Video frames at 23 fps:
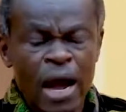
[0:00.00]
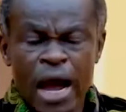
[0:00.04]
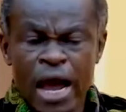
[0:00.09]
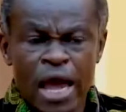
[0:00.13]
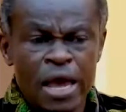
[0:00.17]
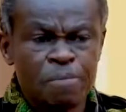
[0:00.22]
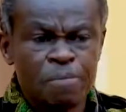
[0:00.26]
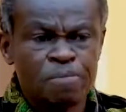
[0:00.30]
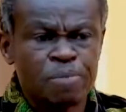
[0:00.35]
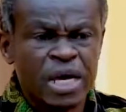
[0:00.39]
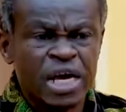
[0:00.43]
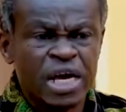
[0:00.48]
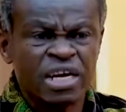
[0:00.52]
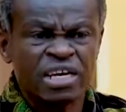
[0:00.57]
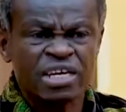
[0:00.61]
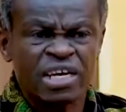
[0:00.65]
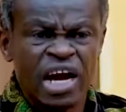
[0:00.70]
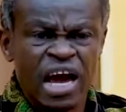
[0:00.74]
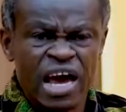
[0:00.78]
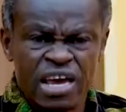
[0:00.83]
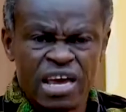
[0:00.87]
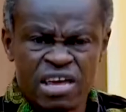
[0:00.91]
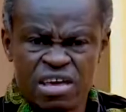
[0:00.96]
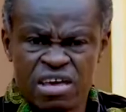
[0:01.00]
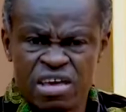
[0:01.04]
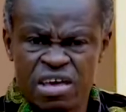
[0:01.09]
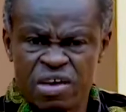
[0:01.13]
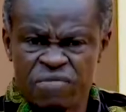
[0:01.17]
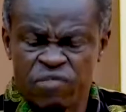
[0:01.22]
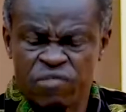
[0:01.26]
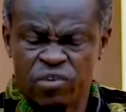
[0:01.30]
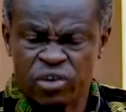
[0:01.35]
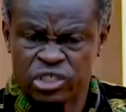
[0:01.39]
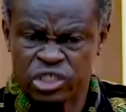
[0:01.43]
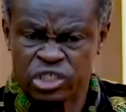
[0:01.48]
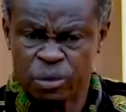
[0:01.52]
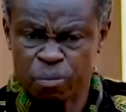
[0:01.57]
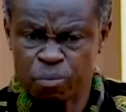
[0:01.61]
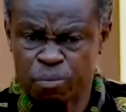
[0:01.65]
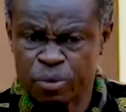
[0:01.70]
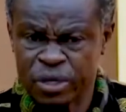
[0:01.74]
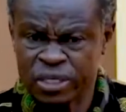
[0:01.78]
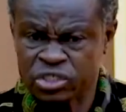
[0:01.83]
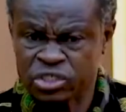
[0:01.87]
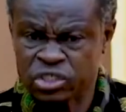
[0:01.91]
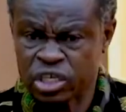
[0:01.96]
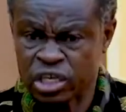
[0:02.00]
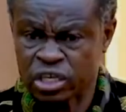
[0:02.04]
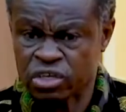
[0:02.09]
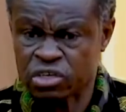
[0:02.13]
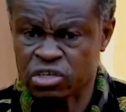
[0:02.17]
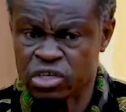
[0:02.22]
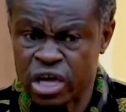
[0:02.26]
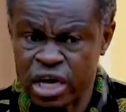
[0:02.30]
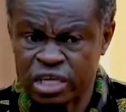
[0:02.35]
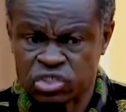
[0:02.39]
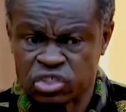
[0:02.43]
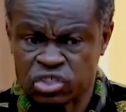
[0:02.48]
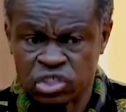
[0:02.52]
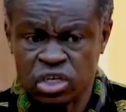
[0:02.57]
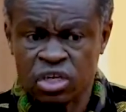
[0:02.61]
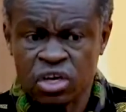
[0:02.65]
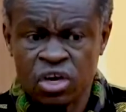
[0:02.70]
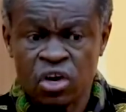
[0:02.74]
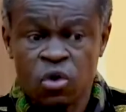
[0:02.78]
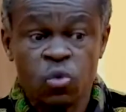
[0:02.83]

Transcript: I being naive or simplistic? Yes.